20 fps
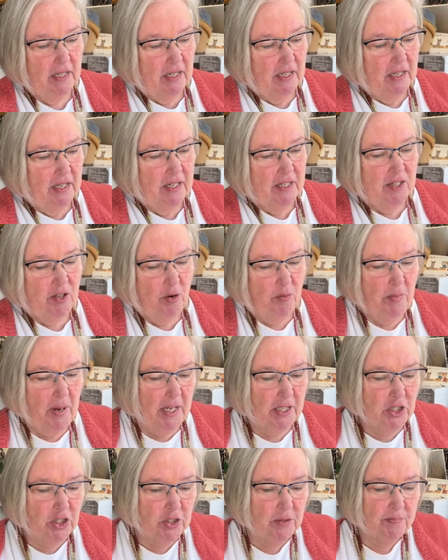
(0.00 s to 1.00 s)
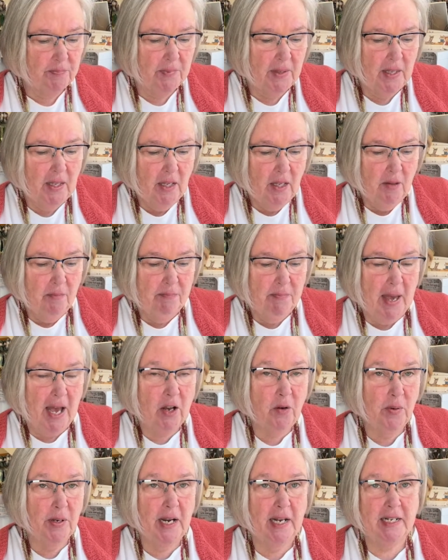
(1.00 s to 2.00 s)
so much. Back
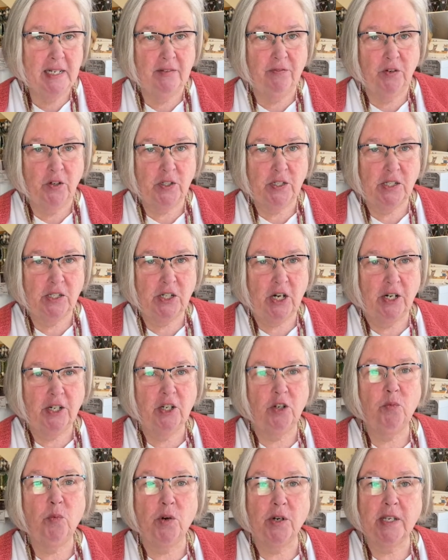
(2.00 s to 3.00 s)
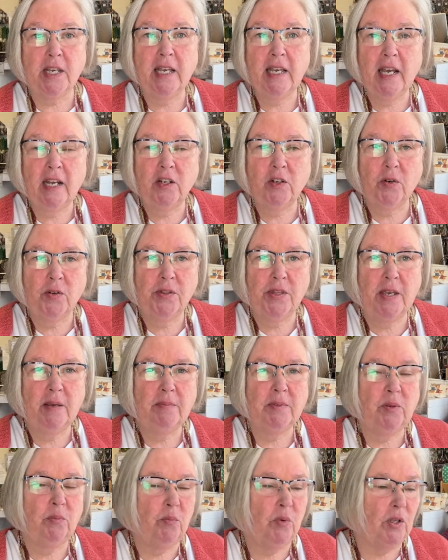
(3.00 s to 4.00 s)
when I first started working at
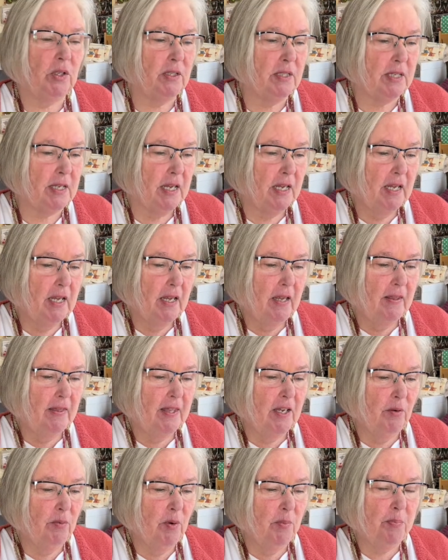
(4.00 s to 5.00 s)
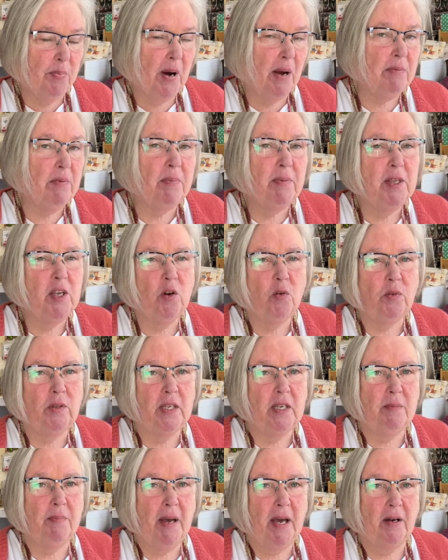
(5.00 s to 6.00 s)
Northampton Wools, there were probably only
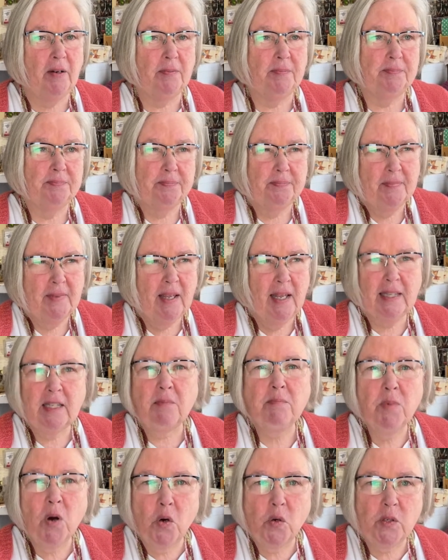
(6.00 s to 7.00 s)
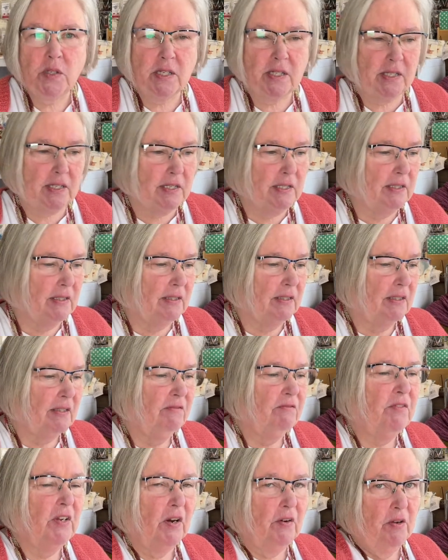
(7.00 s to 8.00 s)
about, at the most,
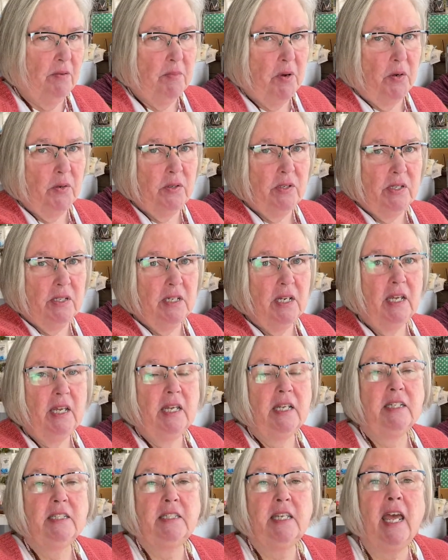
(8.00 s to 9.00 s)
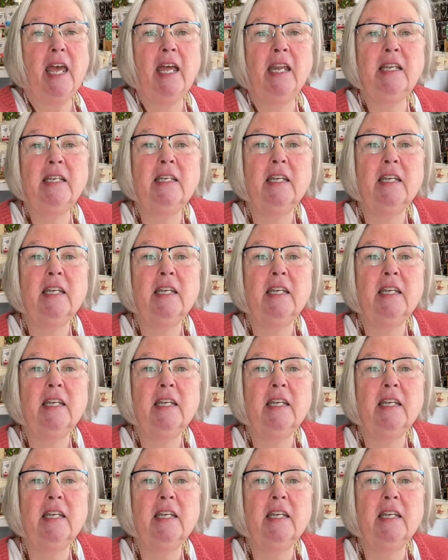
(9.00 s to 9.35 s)
very most, 10